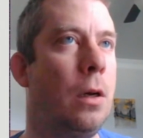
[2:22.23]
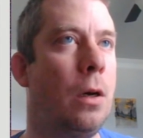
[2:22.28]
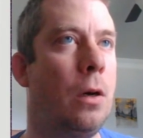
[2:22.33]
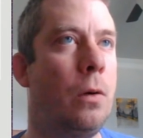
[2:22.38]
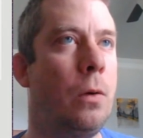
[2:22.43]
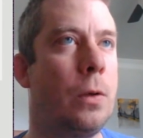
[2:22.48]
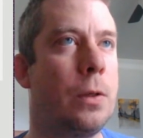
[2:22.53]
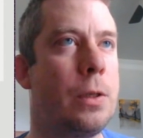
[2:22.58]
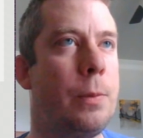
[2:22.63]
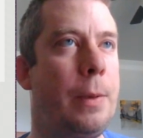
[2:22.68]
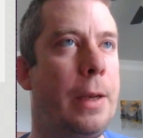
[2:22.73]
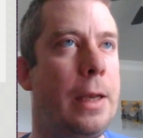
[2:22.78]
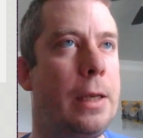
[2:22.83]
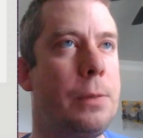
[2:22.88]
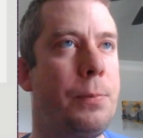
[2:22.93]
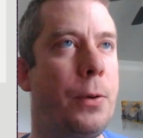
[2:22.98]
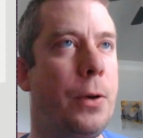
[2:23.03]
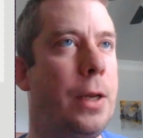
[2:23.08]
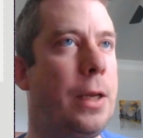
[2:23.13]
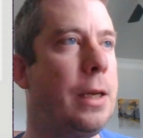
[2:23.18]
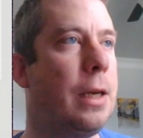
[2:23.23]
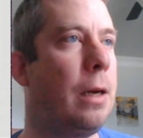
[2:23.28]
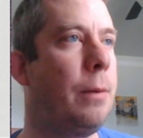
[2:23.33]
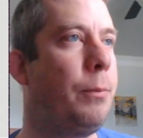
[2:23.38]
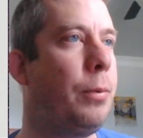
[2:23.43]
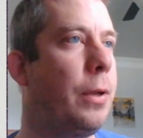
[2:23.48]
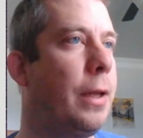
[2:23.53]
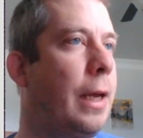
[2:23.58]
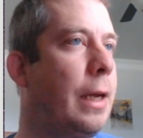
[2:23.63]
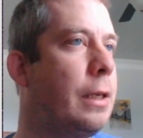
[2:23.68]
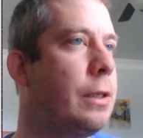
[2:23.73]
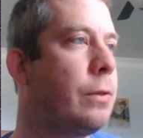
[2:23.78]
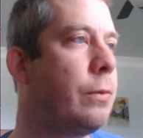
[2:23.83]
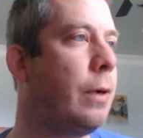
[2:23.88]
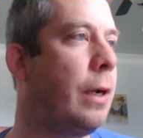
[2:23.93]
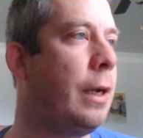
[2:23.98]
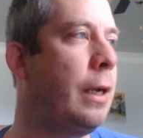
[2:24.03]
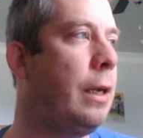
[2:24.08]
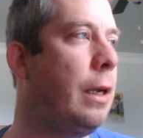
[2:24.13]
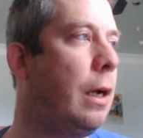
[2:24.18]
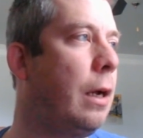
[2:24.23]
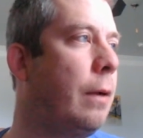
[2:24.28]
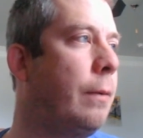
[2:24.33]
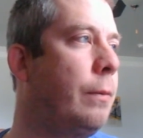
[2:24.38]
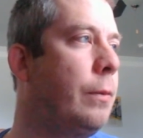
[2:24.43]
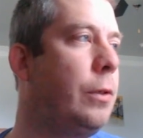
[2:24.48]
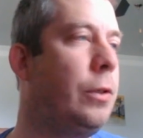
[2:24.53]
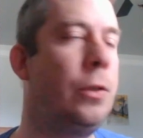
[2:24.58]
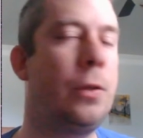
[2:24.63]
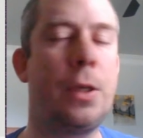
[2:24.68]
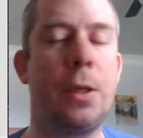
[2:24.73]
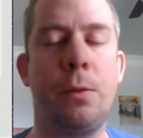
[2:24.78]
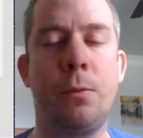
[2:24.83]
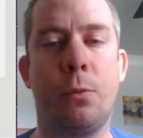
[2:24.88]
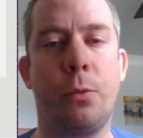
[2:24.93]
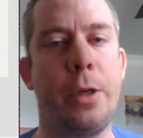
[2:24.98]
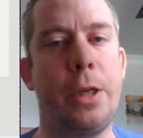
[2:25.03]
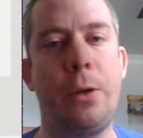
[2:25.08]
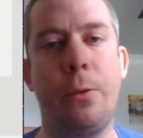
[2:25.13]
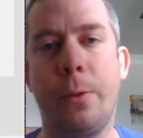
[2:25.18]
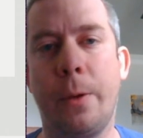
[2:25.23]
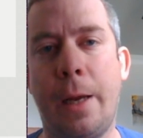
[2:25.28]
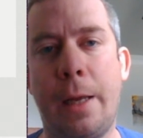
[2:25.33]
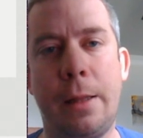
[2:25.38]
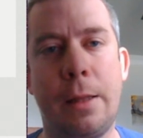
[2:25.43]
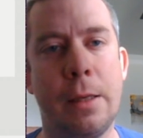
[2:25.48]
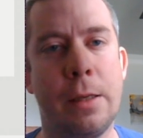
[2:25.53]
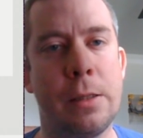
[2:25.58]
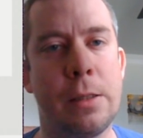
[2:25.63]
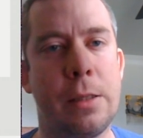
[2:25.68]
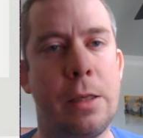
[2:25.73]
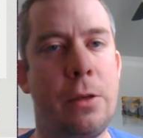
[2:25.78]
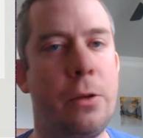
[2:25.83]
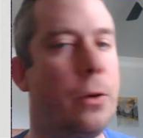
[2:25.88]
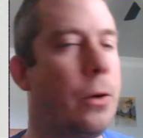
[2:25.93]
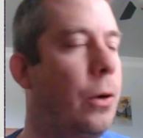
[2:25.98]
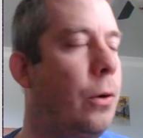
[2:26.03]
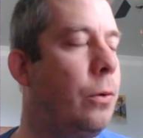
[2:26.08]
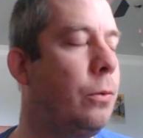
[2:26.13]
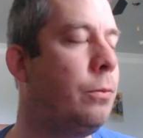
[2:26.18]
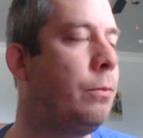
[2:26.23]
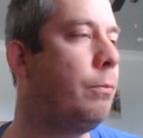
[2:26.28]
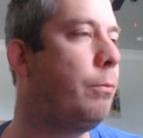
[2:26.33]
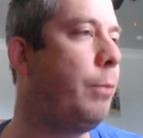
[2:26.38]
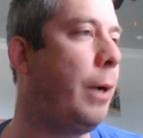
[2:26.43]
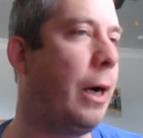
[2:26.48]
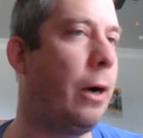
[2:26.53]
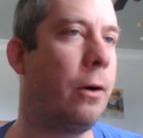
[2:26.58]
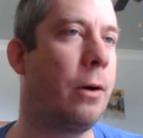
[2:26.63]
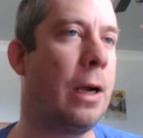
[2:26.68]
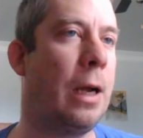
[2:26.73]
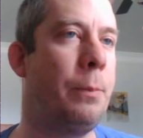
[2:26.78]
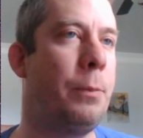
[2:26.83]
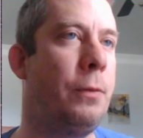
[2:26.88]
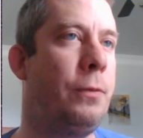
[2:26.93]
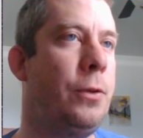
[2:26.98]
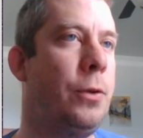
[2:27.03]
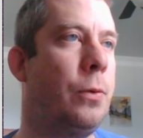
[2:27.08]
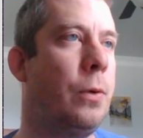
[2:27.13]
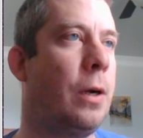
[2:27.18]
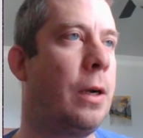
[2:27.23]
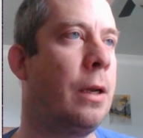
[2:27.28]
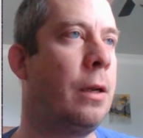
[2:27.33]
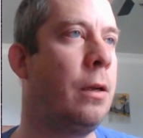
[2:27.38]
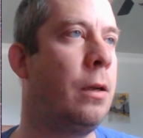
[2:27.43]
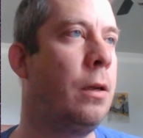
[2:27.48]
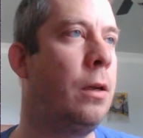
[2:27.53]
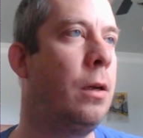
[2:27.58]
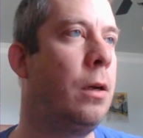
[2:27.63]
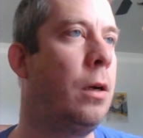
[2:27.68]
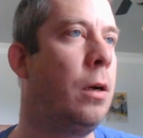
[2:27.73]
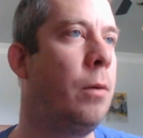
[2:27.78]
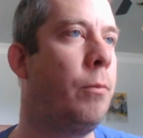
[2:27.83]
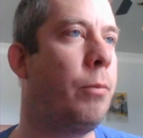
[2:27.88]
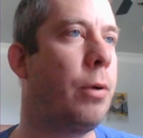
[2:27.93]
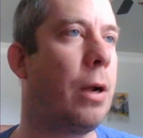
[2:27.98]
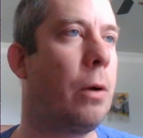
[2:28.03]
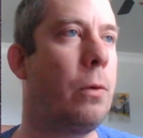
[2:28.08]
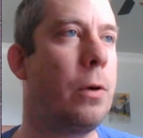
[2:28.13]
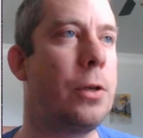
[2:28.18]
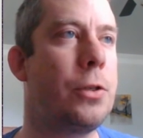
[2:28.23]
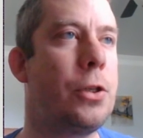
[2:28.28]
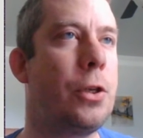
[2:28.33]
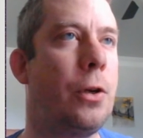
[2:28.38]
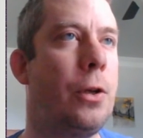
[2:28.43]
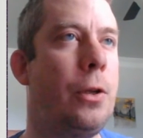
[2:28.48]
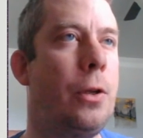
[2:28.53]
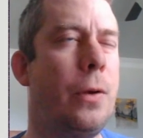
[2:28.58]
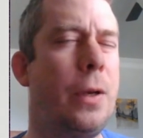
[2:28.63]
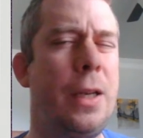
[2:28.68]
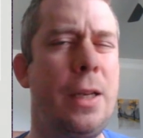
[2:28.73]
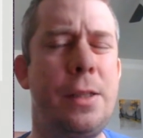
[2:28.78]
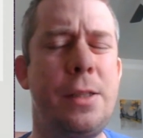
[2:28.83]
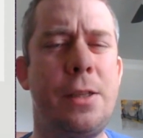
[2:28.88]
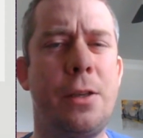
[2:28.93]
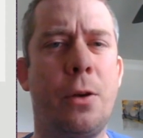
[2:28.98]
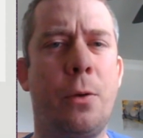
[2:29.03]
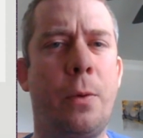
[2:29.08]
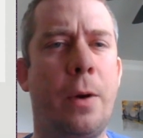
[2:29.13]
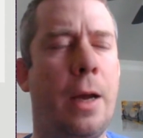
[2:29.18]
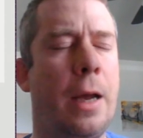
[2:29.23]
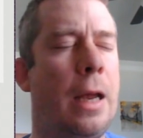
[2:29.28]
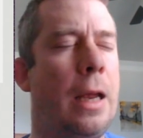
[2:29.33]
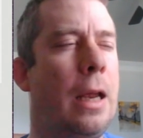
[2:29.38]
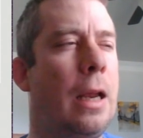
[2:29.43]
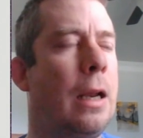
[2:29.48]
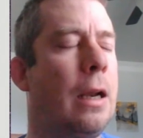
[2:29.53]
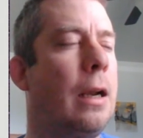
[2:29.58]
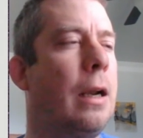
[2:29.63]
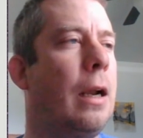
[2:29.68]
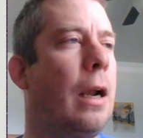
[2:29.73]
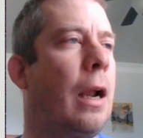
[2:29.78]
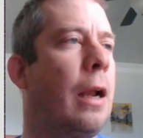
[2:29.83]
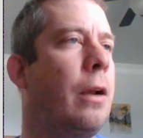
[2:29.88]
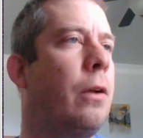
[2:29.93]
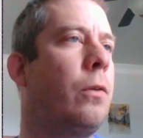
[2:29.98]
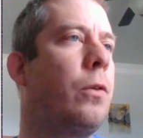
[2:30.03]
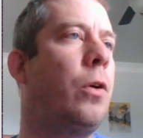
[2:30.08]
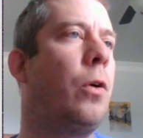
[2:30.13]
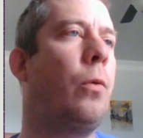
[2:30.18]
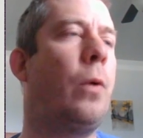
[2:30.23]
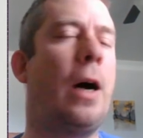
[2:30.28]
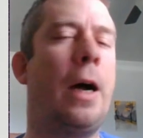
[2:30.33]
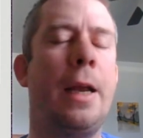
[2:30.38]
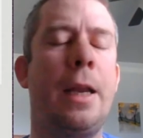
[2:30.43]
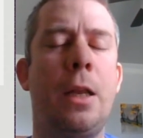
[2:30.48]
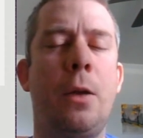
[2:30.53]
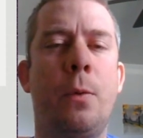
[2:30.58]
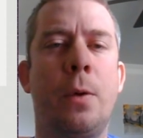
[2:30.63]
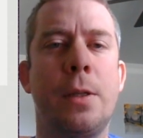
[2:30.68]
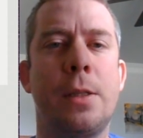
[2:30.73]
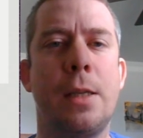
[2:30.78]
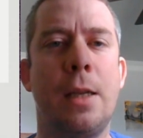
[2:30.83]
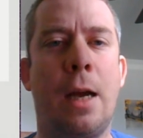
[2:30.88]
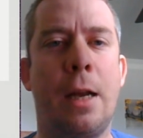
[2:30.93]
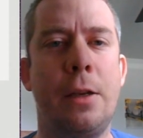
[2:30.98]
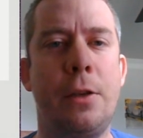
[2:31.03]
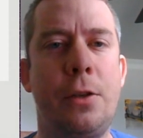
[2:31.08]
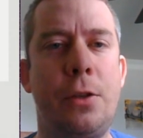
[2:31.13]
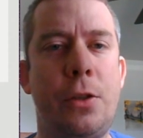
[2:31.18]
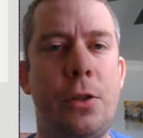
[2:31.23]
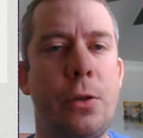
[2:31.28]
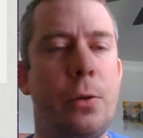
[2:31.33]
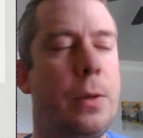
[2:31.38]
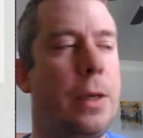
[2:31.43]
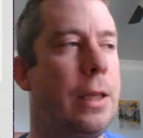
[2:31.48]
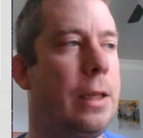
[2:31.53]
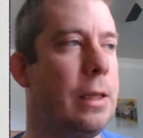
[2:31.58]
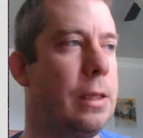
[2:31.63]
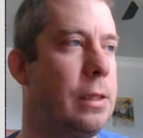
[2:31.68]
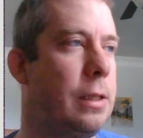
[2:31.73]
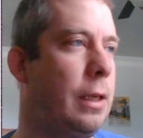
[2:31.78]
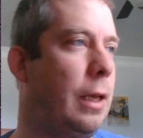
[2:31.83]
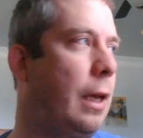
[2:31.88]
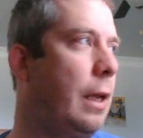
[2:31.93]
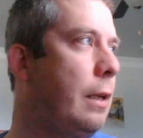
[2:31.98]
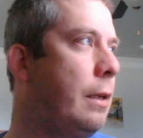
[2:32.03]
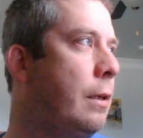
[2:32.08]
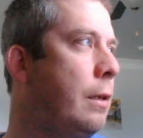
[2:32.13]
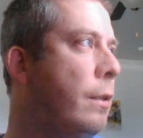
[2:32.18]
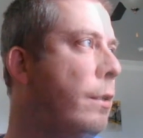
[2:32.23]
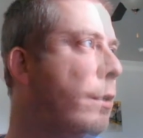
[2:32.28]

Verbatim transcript: Well, to me, it's pretty complex, right? Um, you can recreate this in your own Power App if you wanted, but I want to show you an easier way, and I don't know why anyone's not doing this yet.